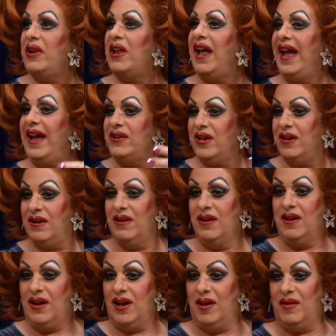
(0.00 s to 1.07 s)
But I had a
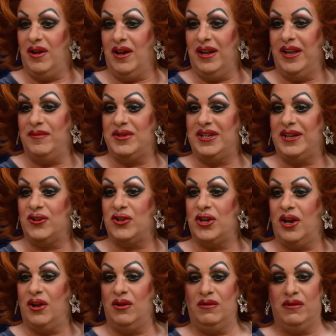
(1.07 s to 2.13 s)
lip sync
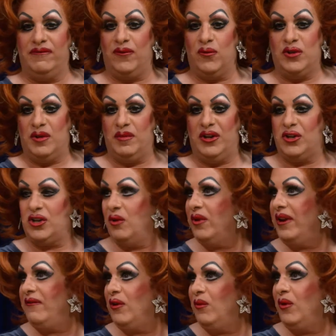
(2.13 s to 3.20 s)
show, a 40-minute show,
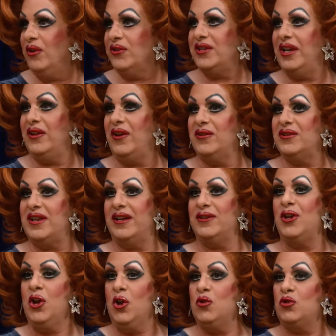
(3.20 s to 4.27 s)
whatever it was, in those days
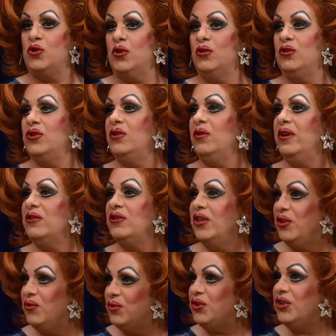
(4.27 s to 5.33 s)
to do. It
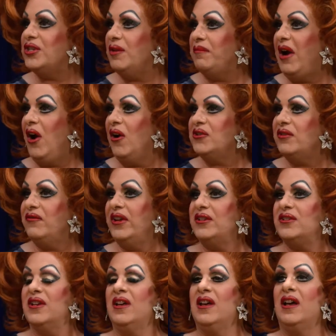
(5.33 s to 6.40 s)
was just a part of it.